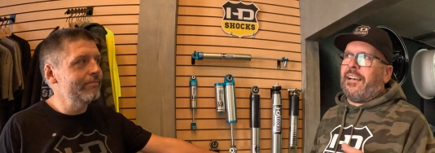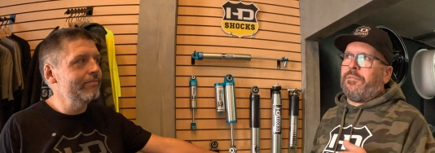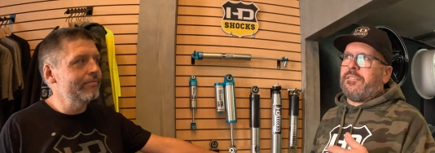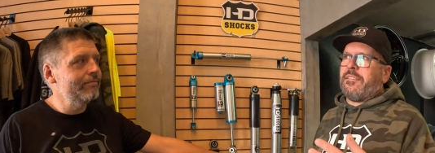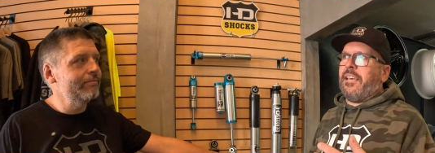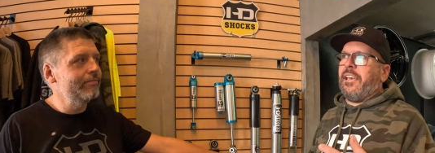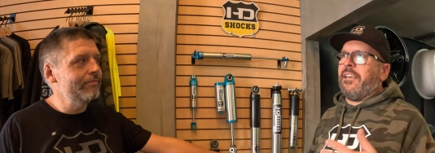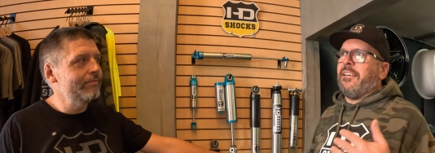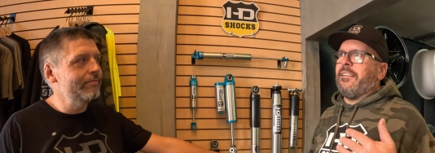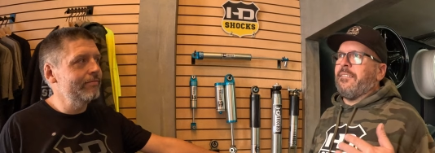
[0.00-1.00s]
Speaker 1: I would
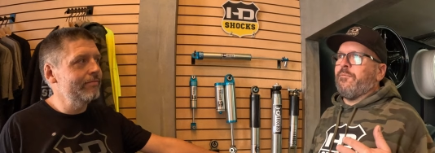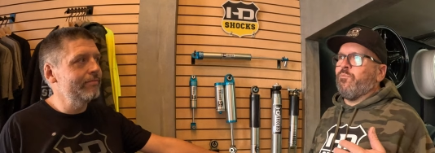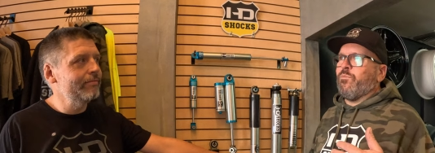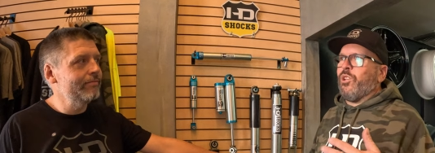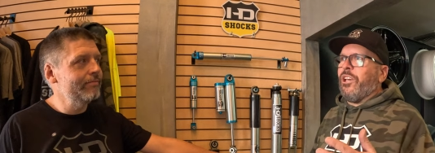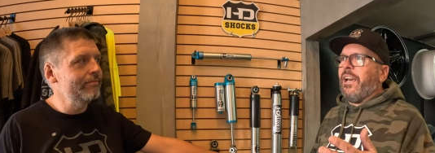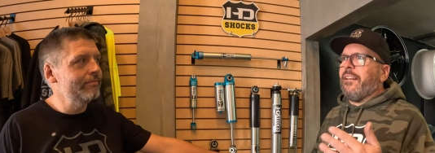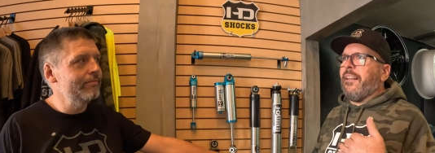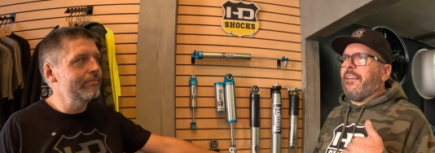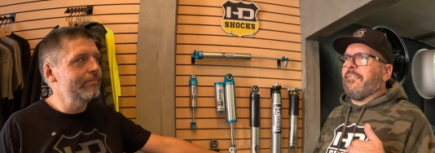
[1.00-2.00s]
say you
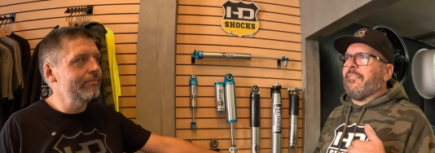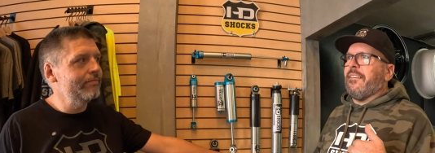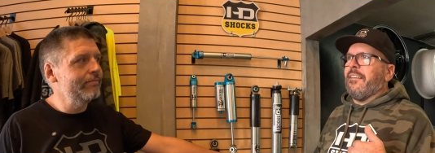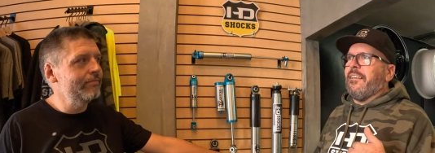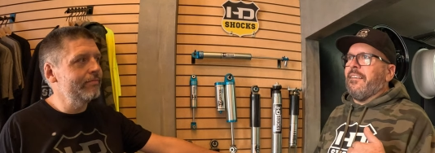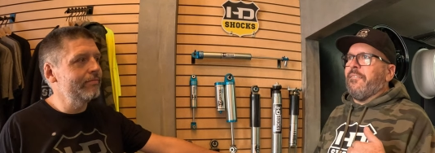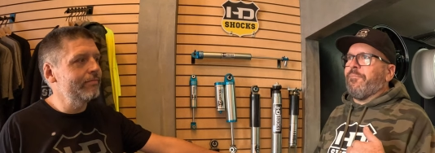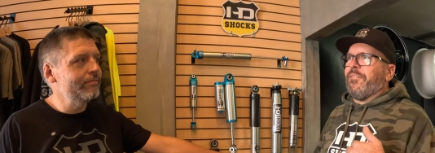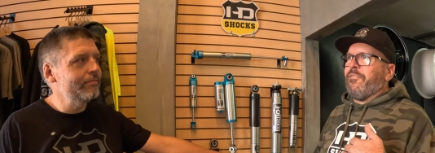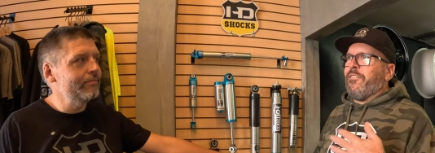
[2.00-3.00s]
got less.
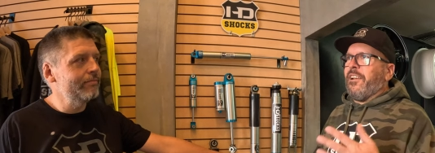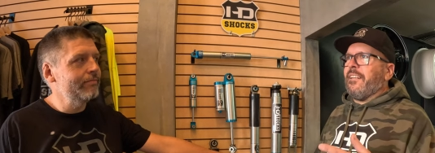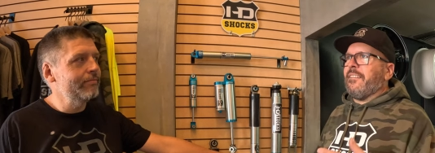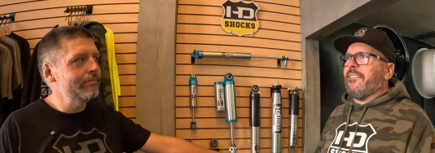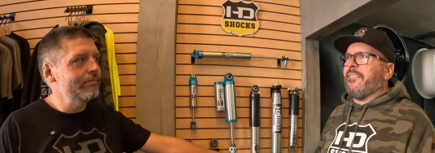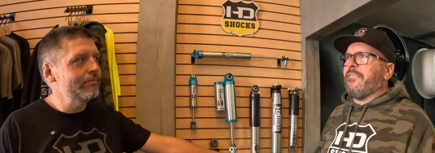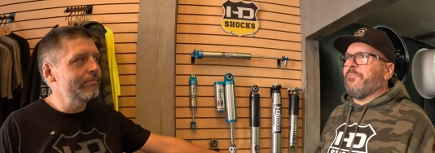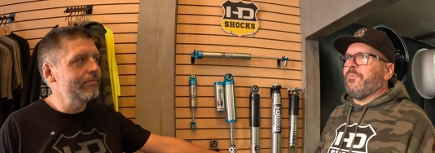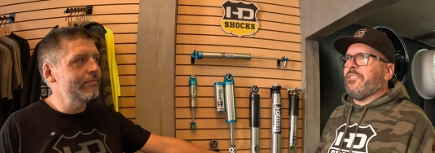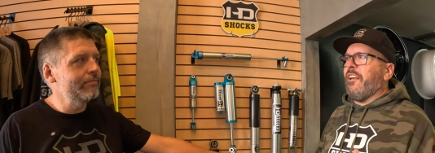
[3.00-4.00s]
If you're getting the
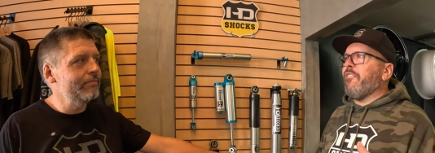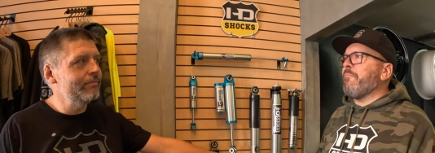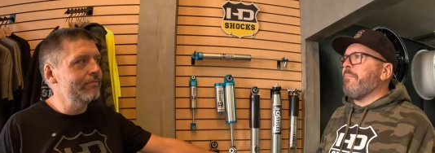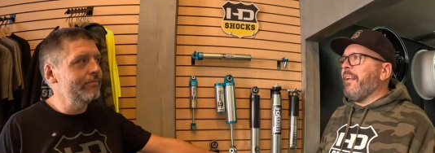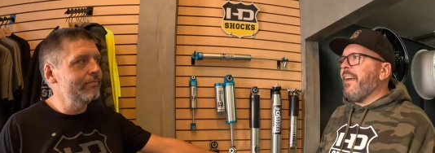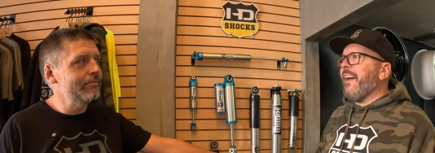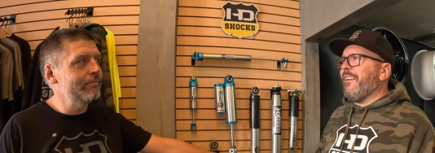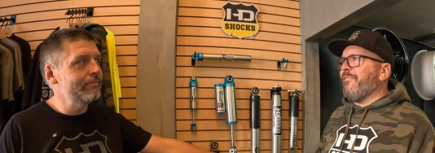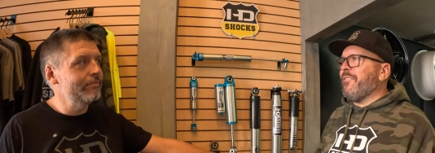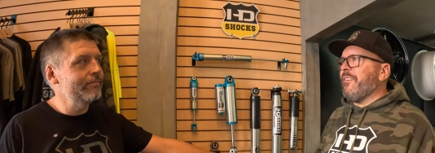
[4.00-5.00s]
stuff beat out
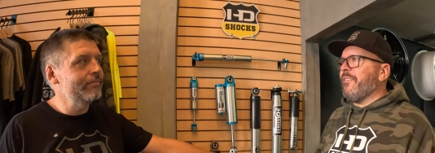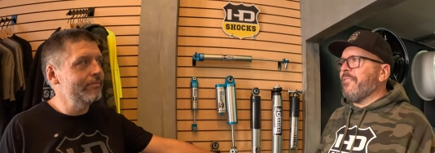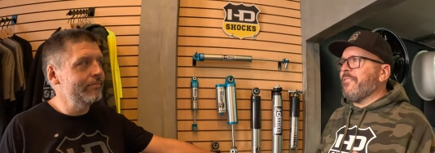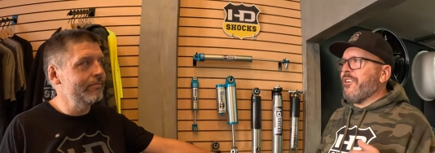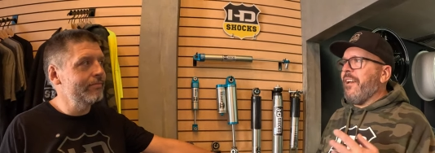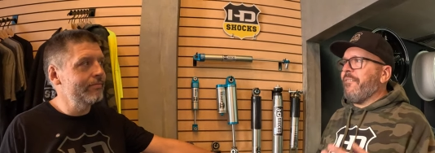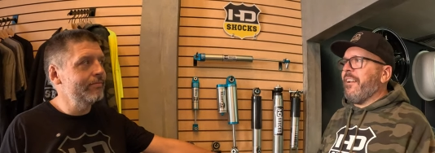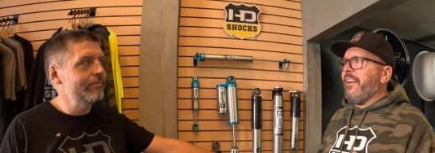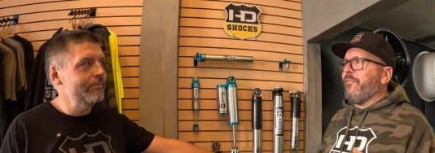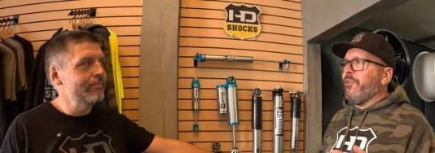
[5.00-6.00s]
of you driving
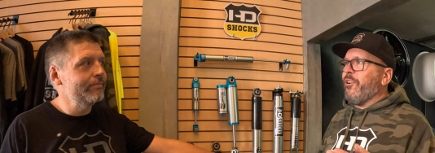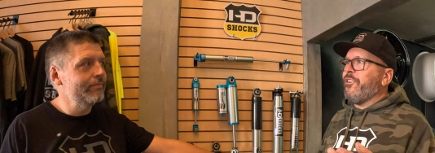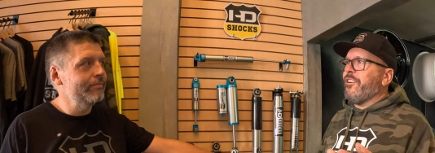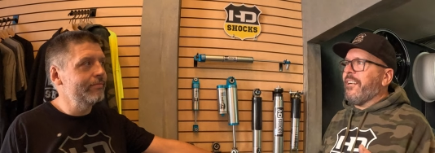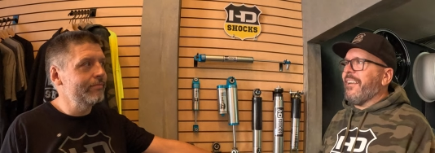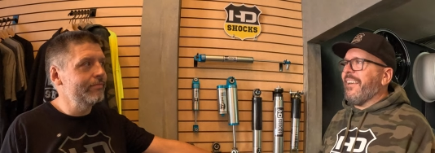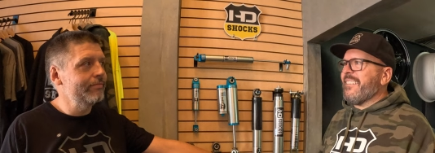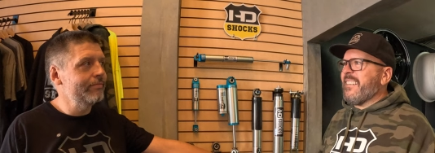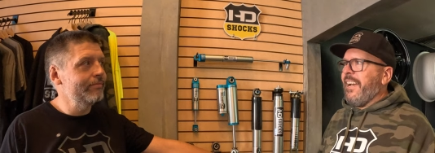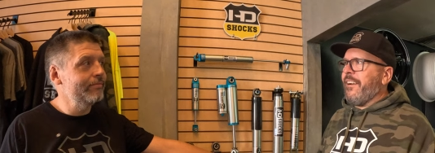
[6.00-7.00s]
down the road, you're going to
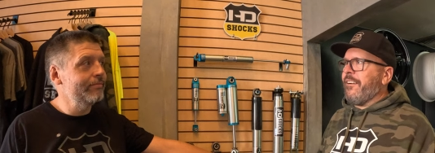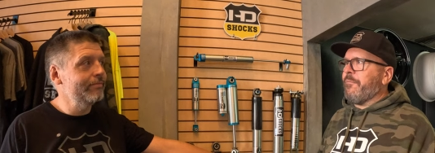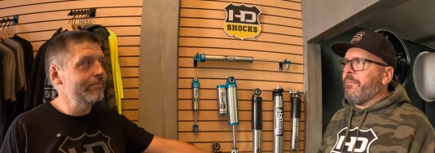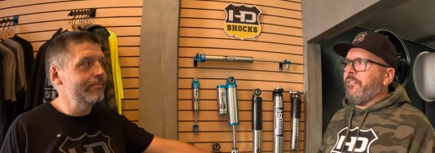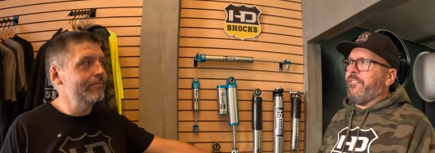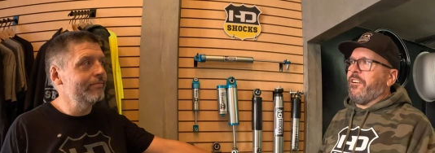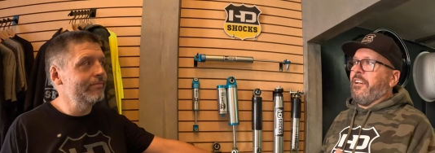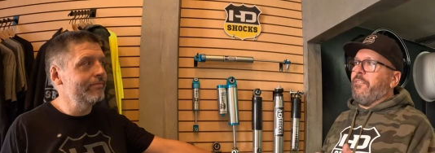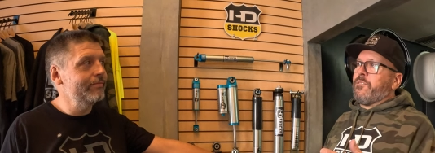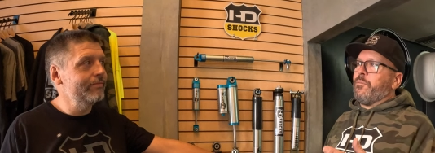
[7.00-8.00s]
get tired. But if you're
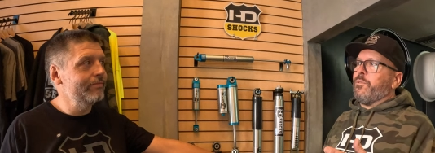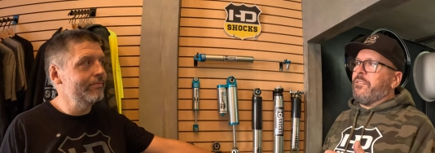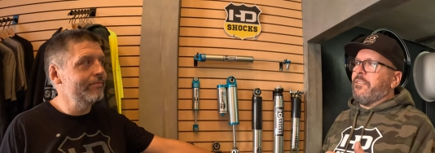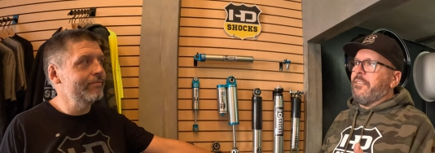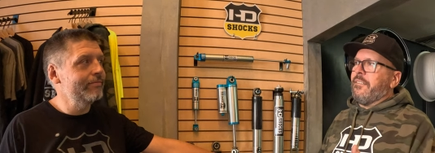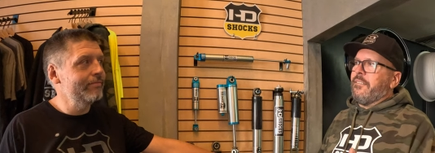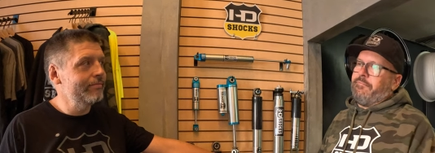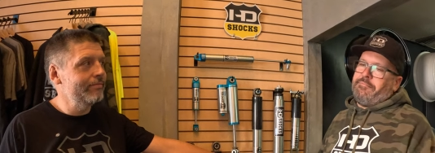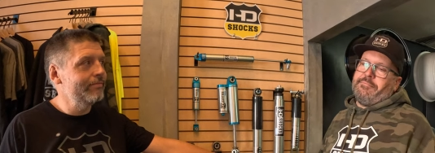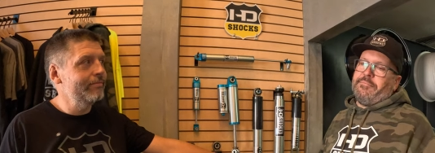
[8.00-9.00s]
comfortable,
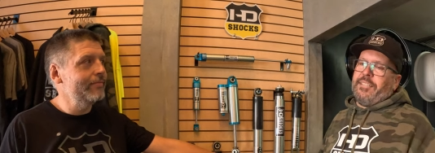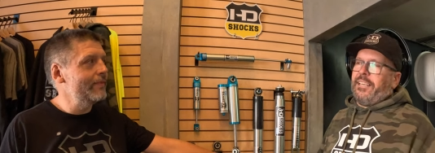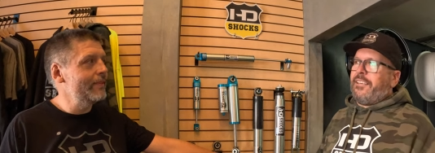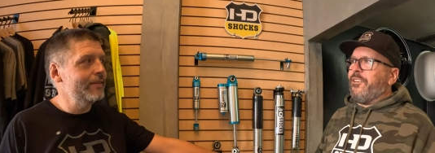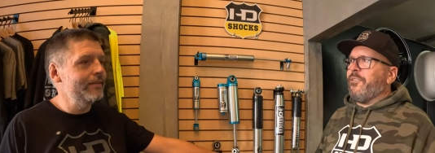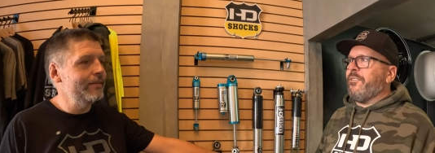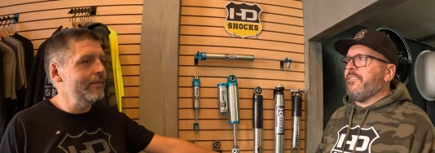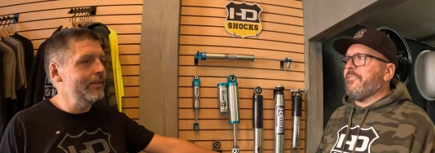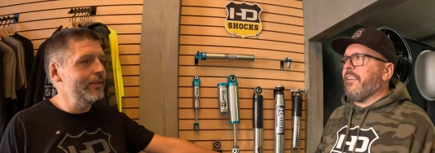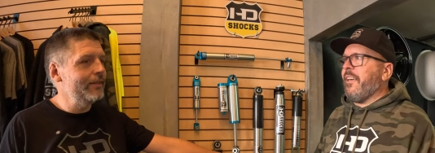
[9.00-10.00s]
like you
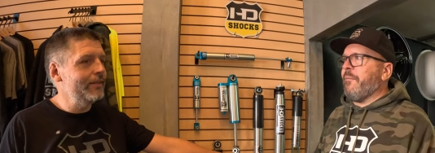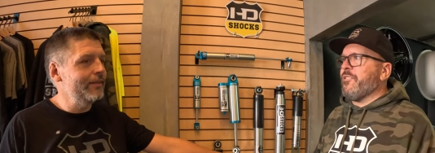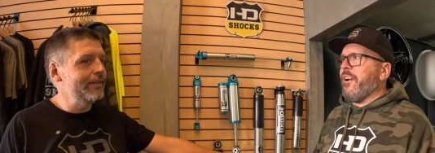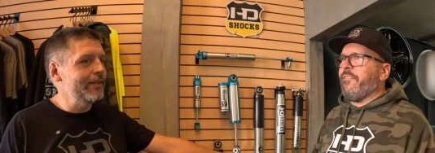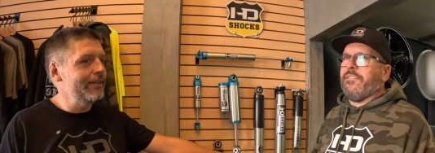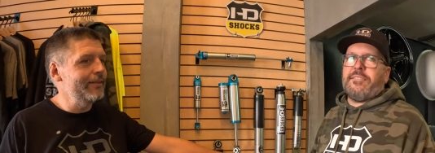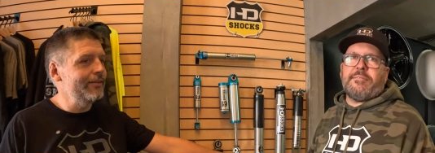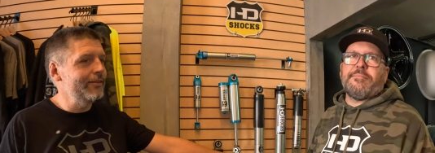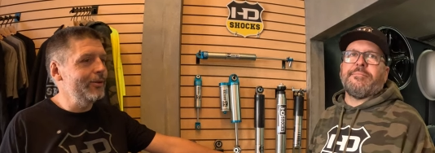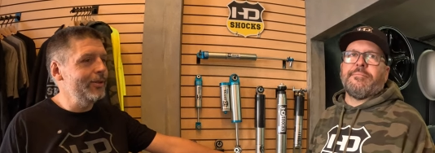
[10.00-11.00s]
just keep driving
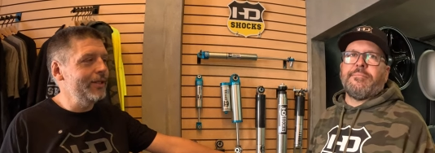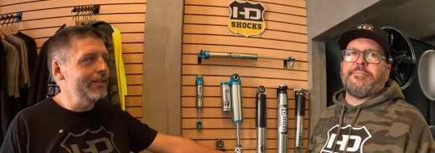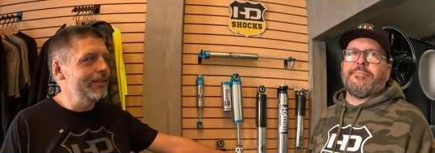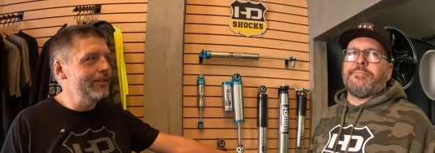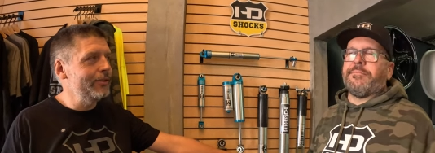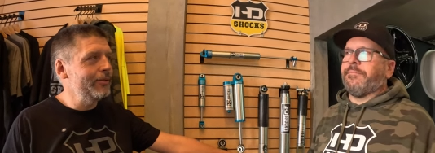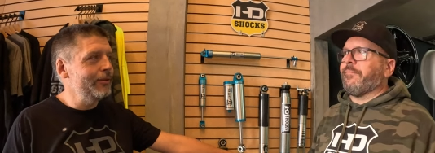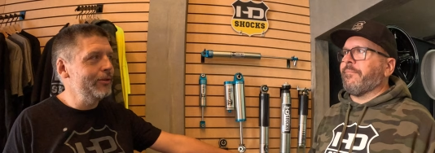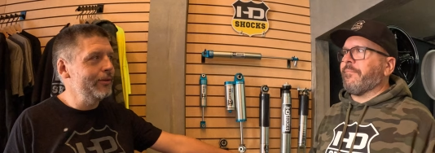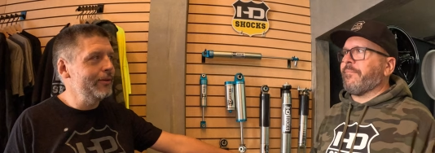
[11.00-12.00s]
the whole idea is to
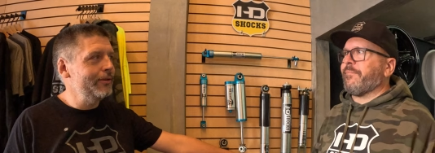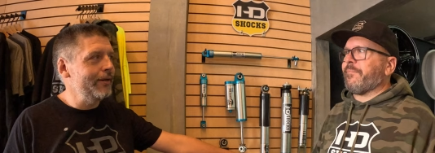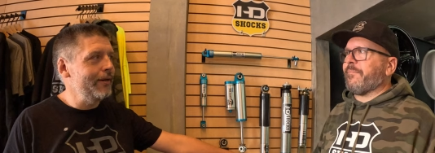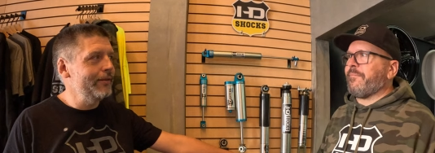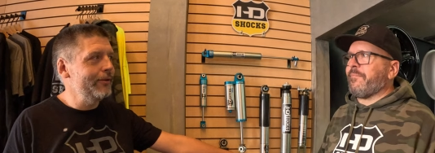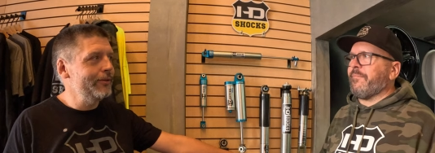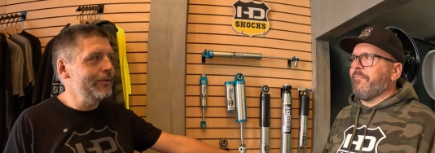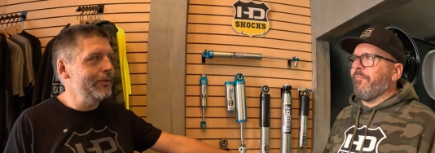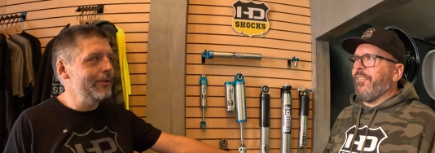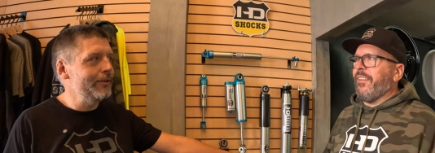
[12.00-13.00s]
enjoy the trip or
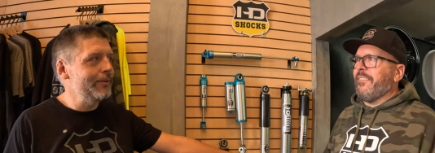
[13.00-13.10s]
enjoy the